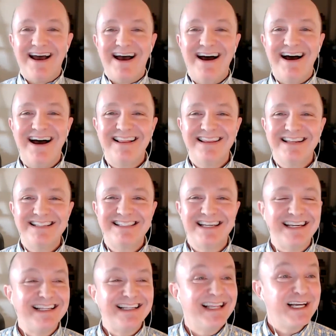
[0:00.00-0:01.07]
Uh, let's
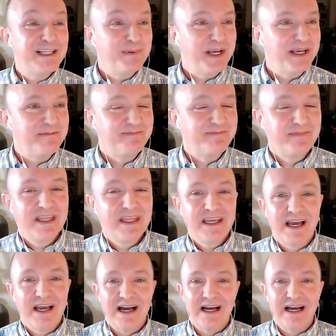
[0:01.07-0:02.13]
see, lesbian
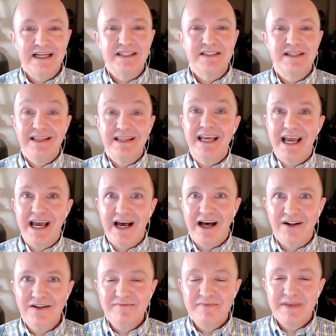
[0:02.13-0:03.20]
uh, is the
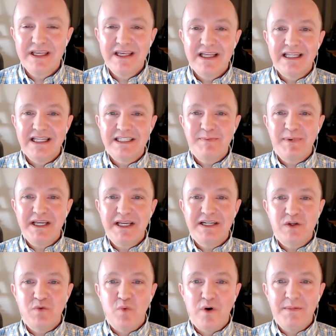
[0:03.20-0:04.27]
L. Lesbian
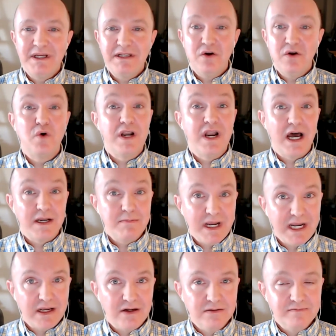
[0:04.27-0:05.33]
is a woman or non
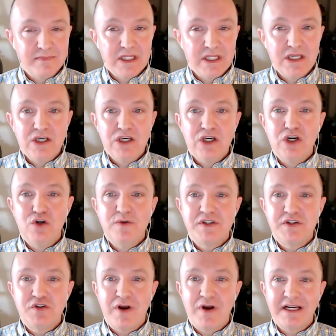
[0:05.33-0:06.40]
male who is
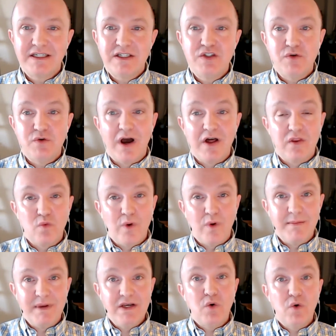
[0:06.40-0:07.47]
attracted to other
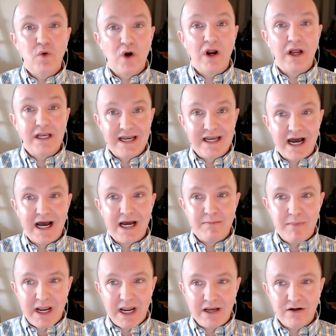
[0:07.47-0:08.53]
women or
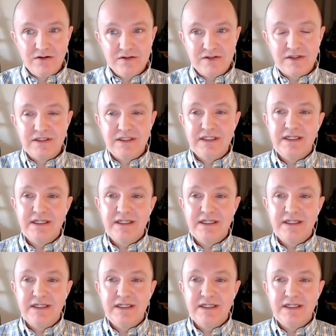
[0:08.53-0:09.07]
non males.